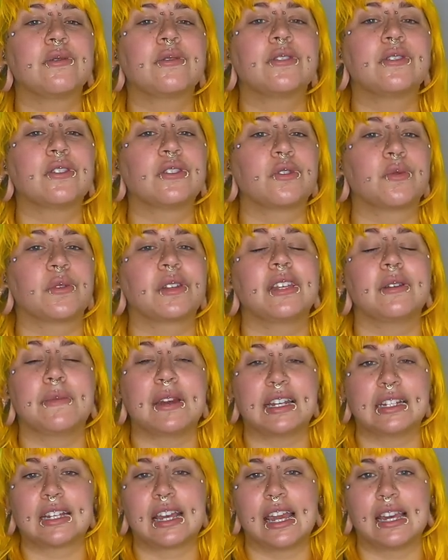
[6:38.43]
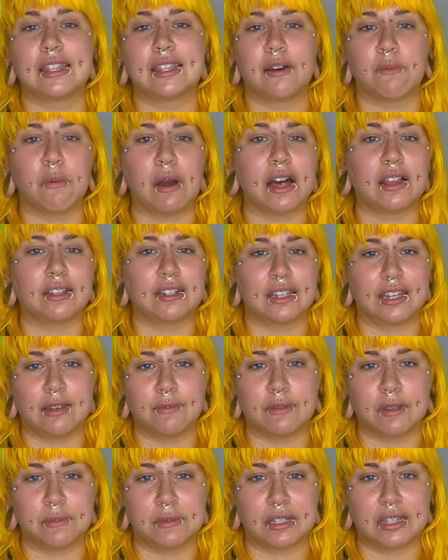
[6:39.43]
is just really maintain them well and
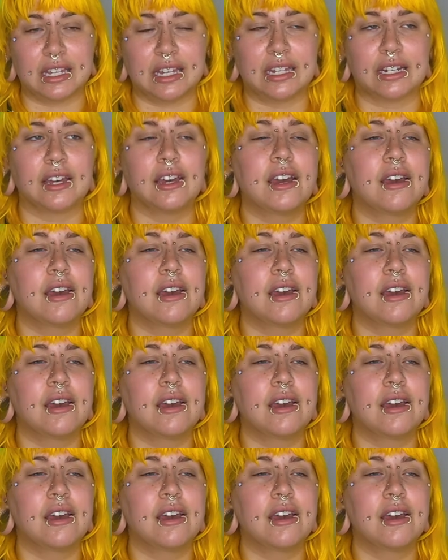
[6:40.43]
keep them clean.